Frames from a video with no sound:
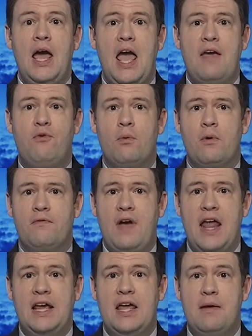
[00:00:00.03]
A former
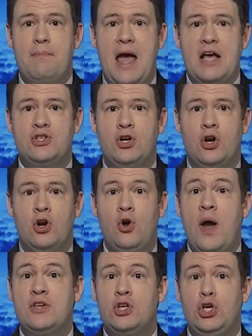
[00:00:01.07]
Vatican ambassador
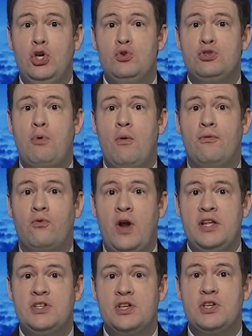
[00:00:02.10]
who has accused Pope
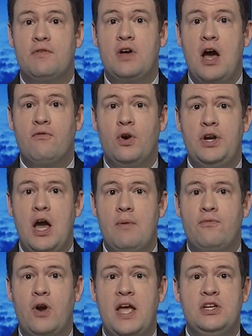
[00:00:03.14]
Francis of covering
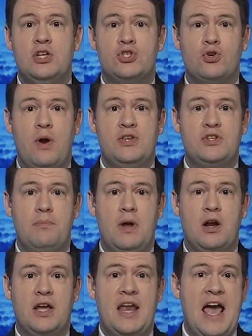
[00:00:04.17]
up for a disgraced
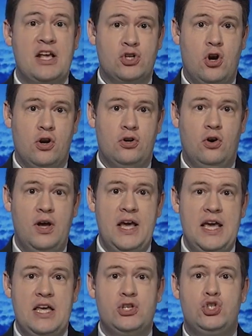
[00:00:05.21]
American ex-cardinal
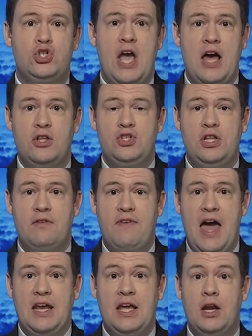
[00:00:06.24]
is challenging the
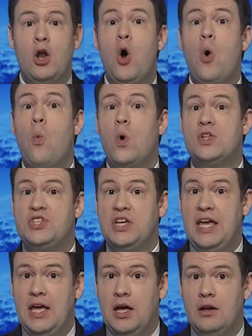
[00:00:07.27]
Vatican once
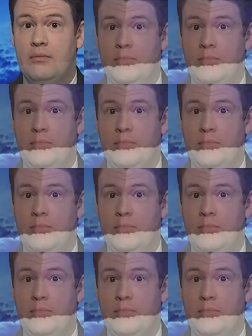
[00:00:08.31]
again.